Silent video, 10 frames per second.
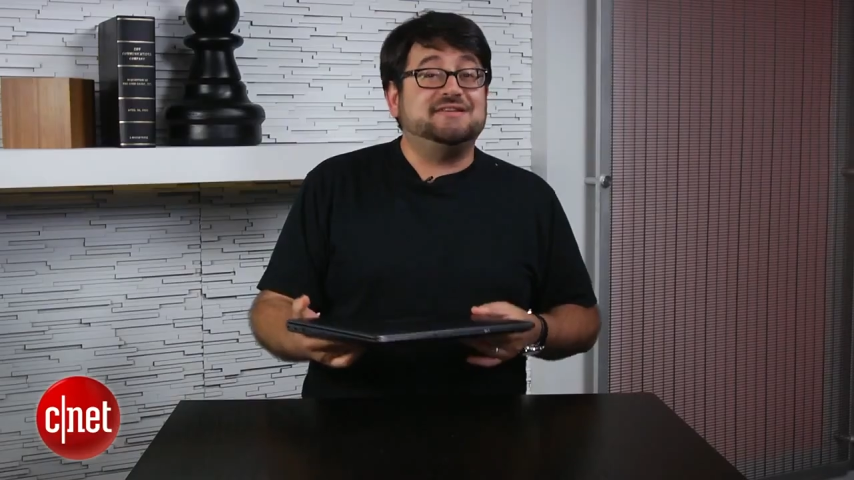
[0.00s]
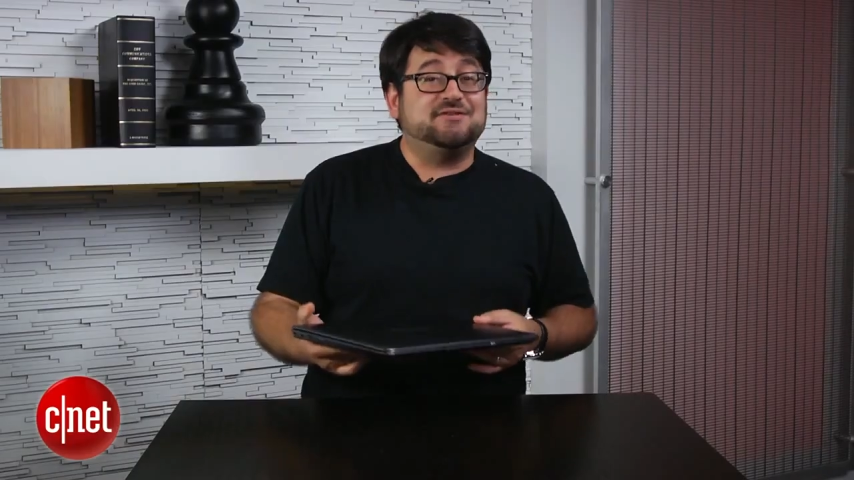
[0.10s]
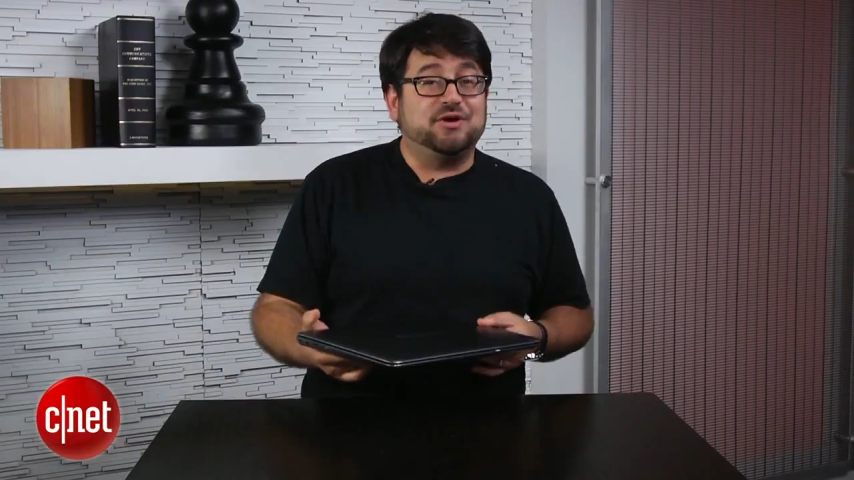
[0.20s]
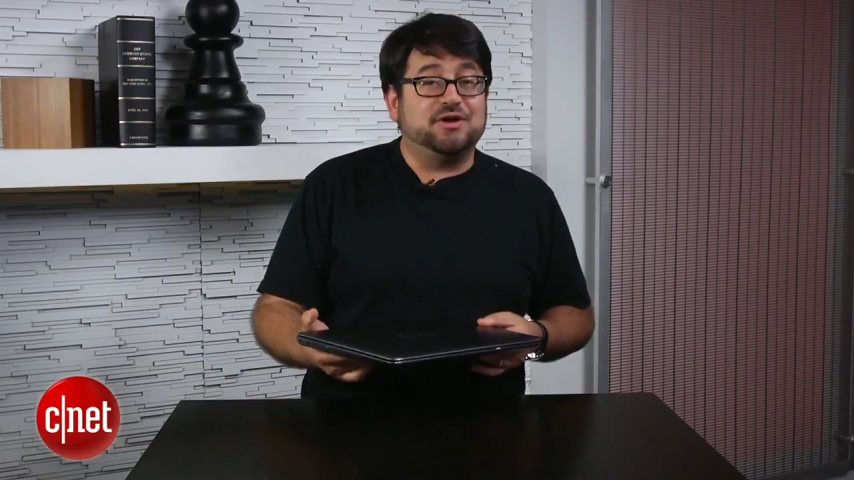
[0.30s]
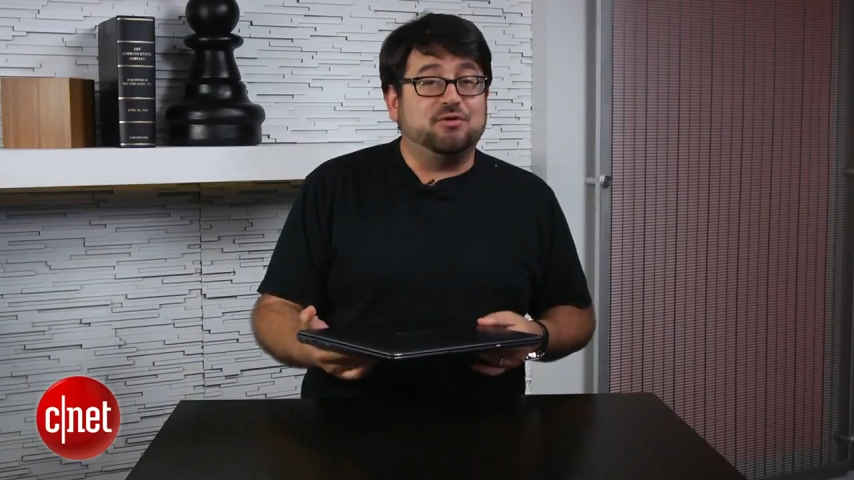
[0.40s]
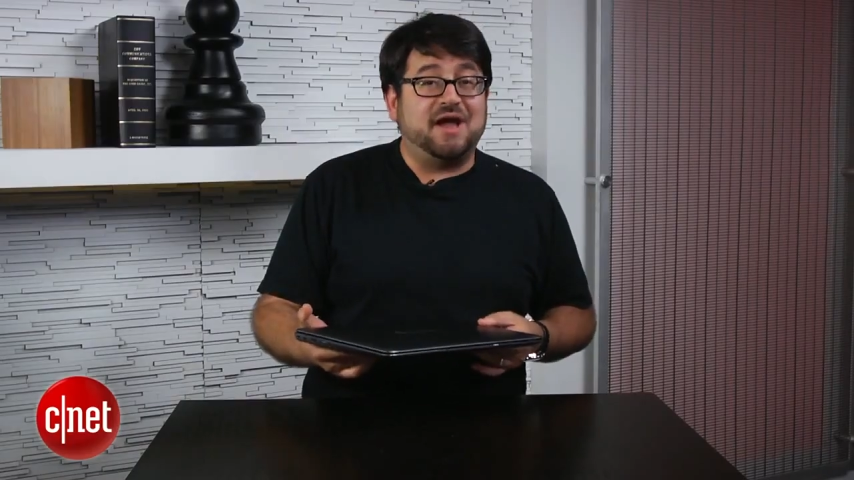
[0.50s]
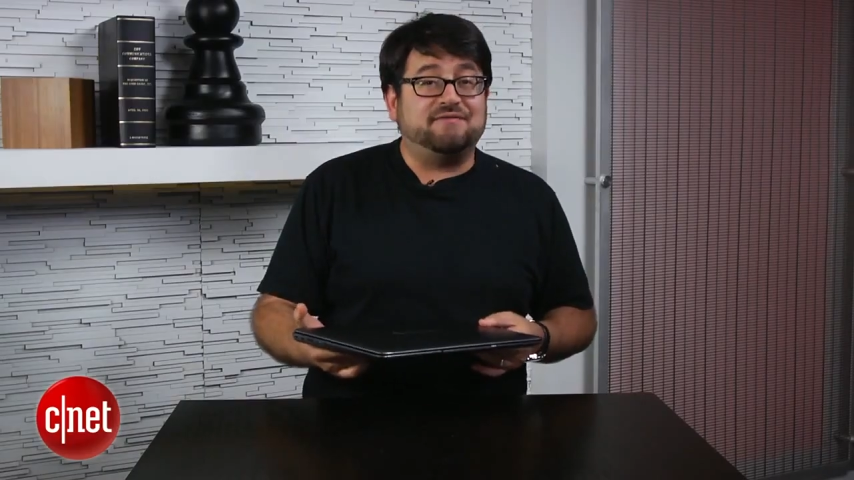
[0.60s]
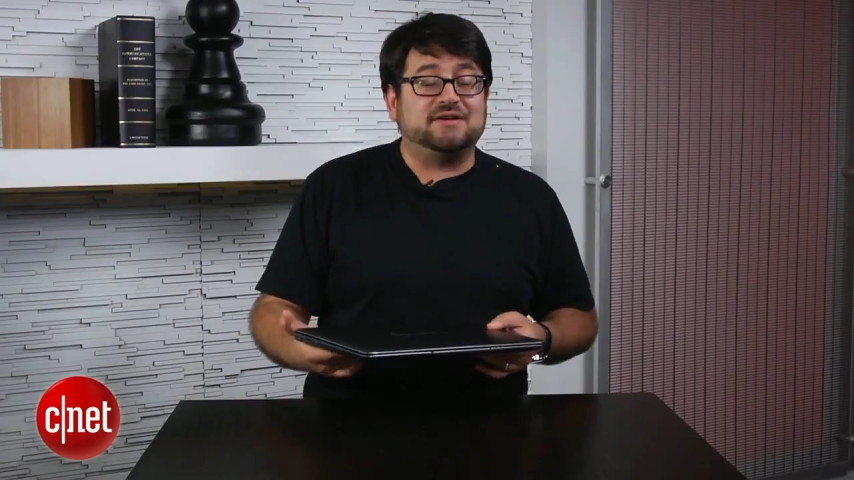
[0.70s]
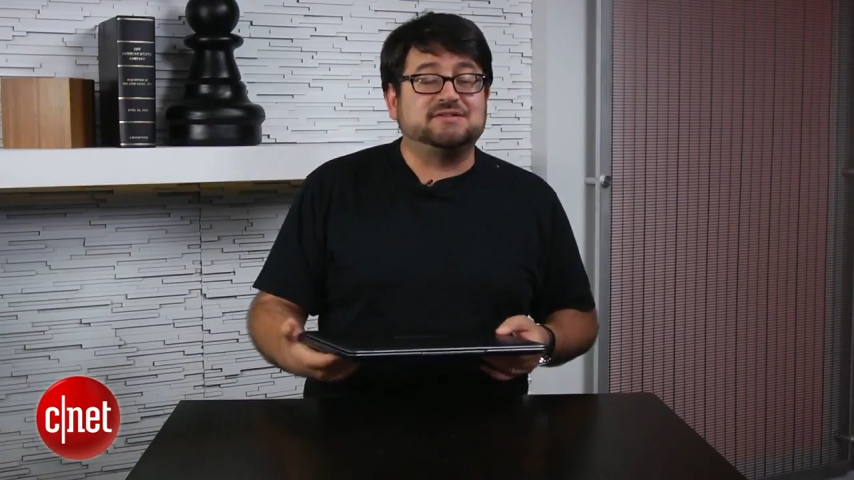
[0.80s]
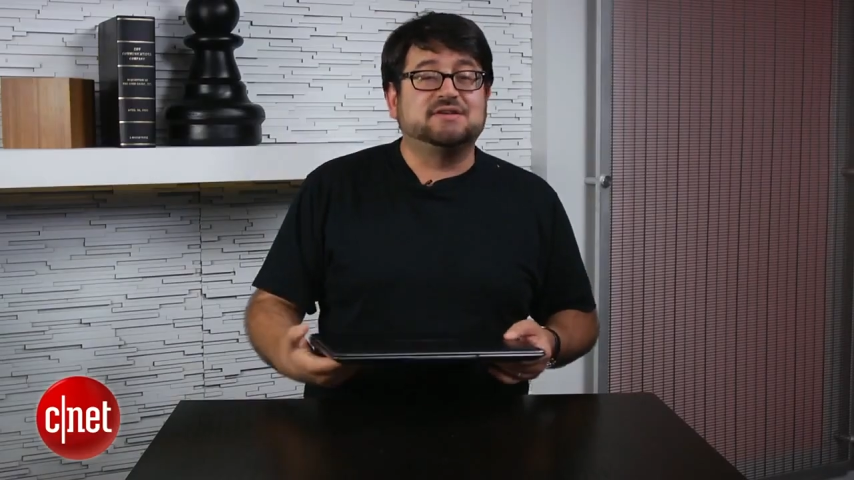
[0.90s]
integrated
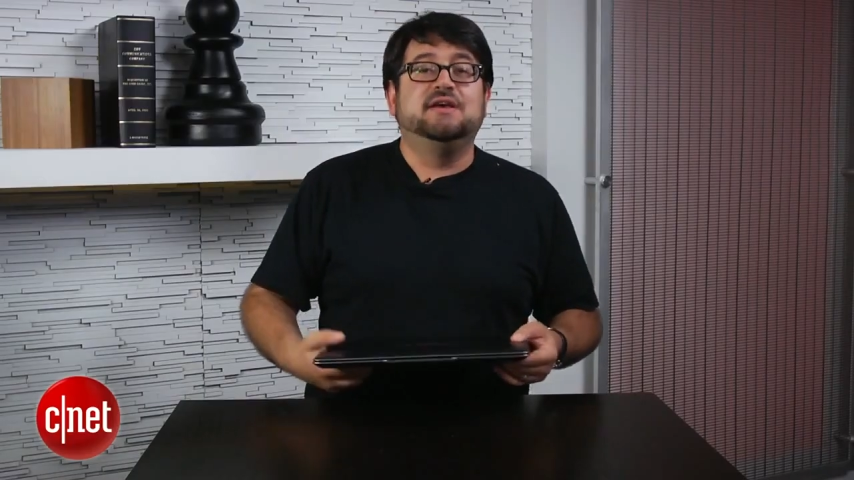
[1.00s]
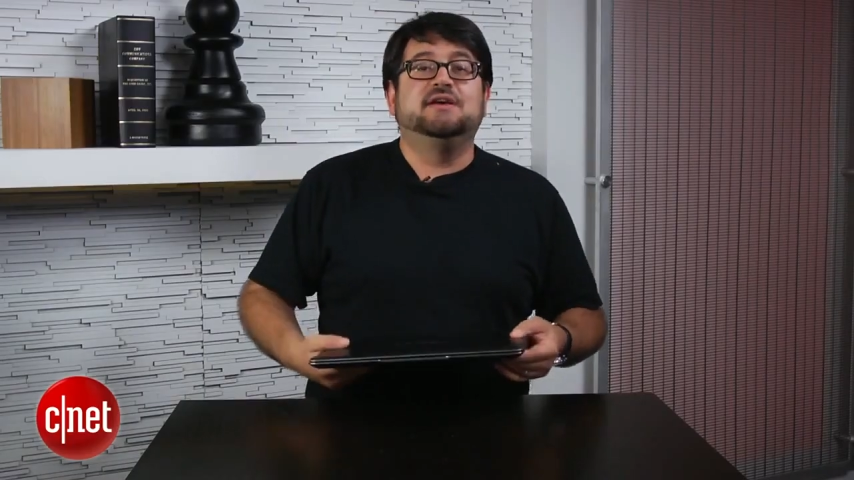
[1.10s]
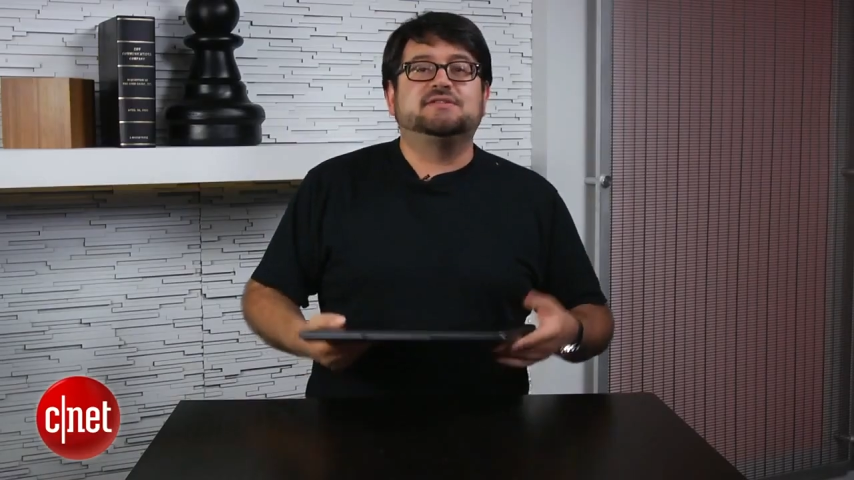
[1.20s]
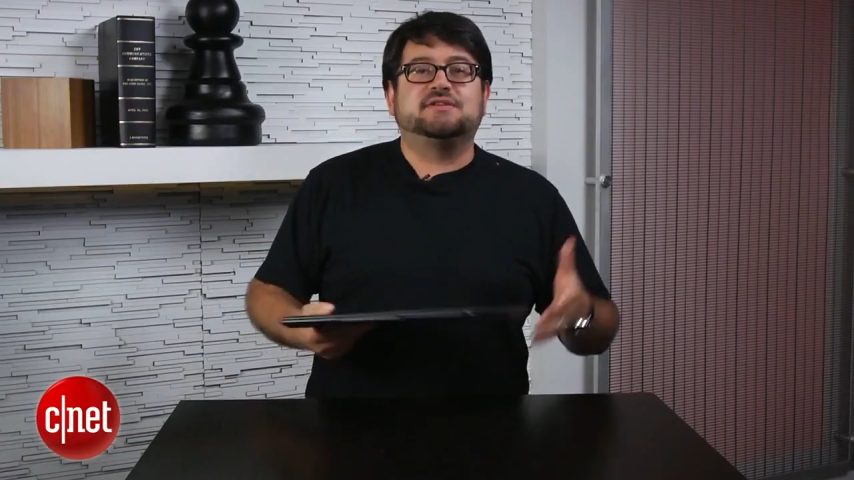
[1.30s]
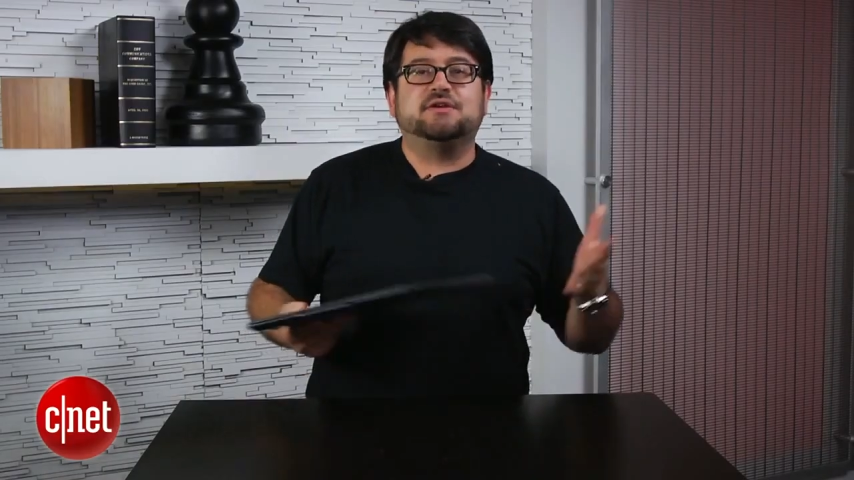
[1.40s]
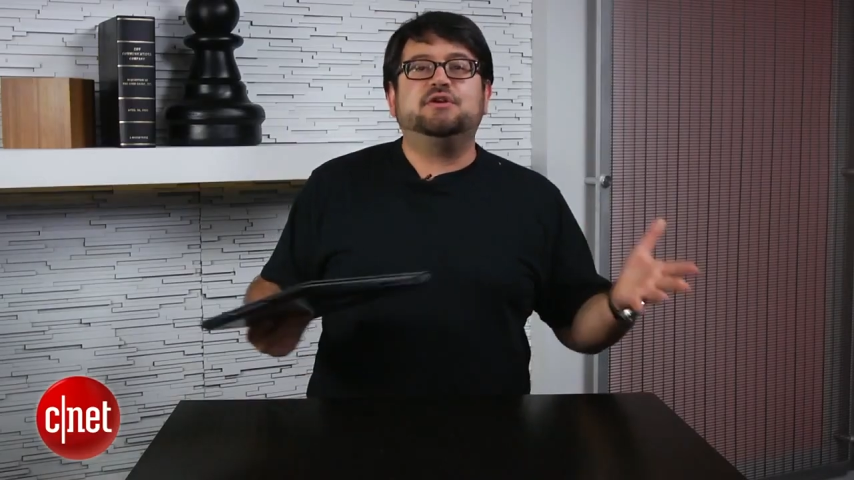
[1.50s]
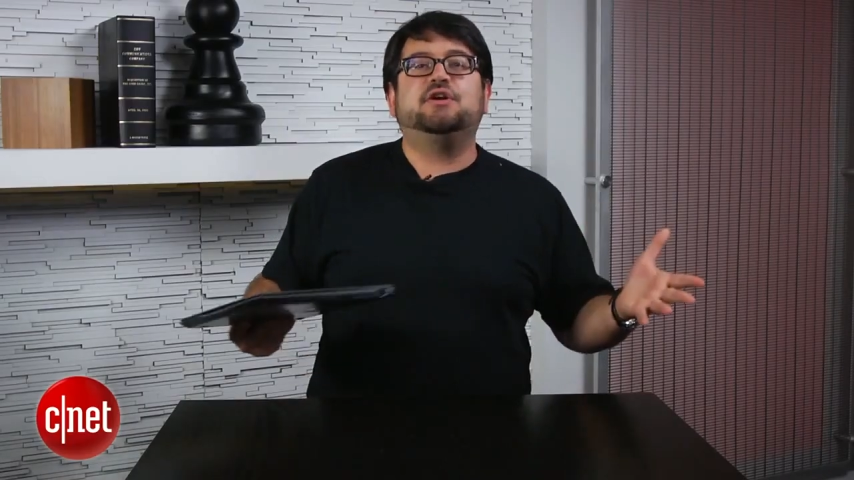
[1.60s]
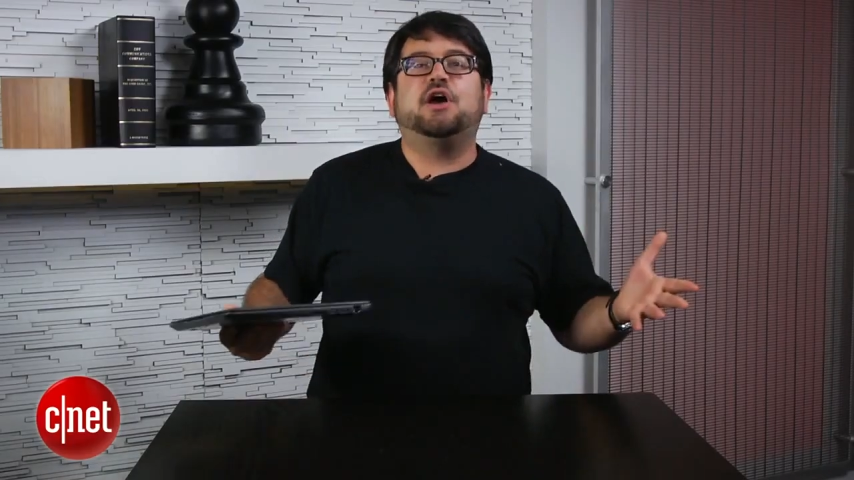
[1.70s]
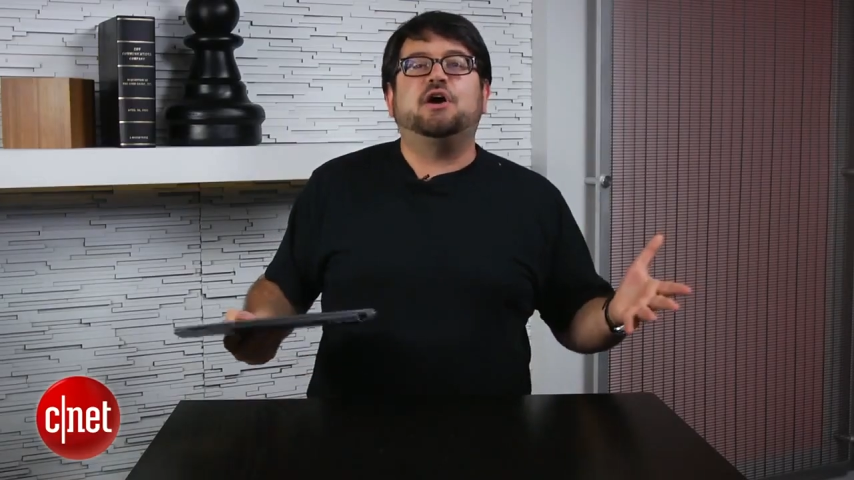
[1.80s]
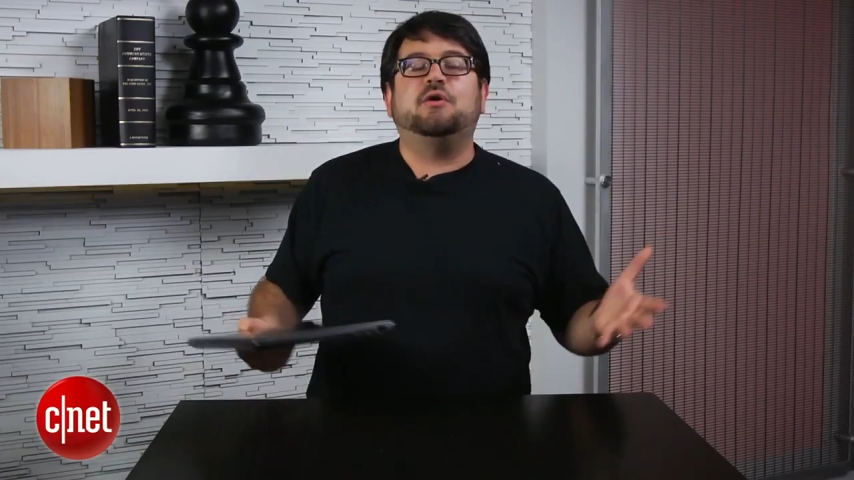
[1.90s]
graphics. So there you
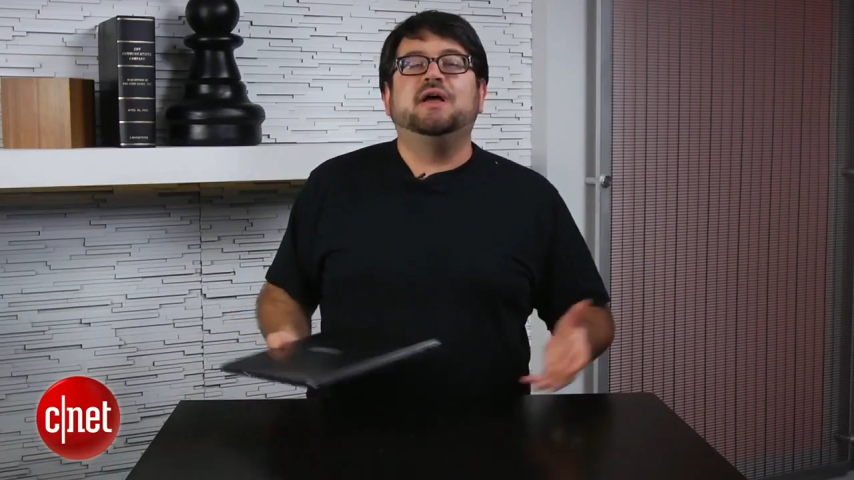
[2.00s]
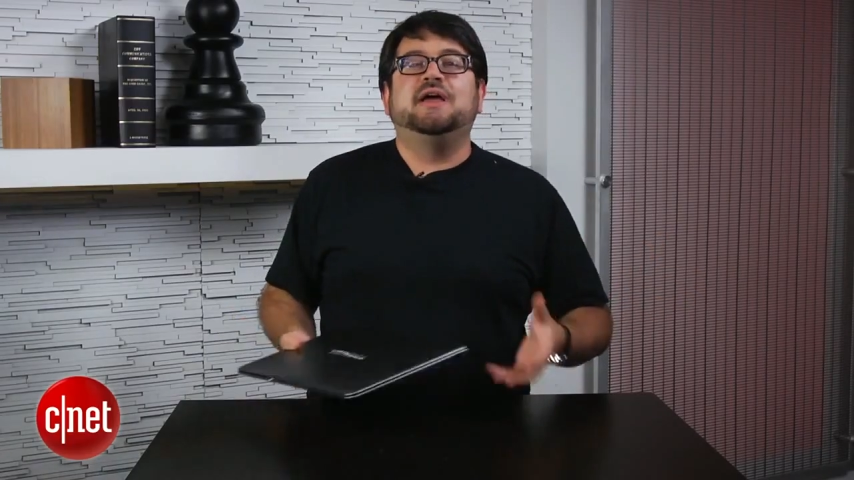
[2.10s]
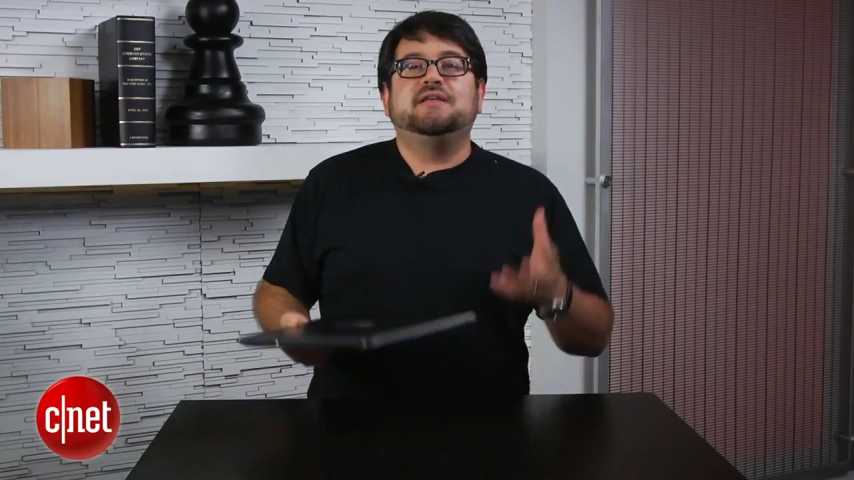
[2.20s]
go.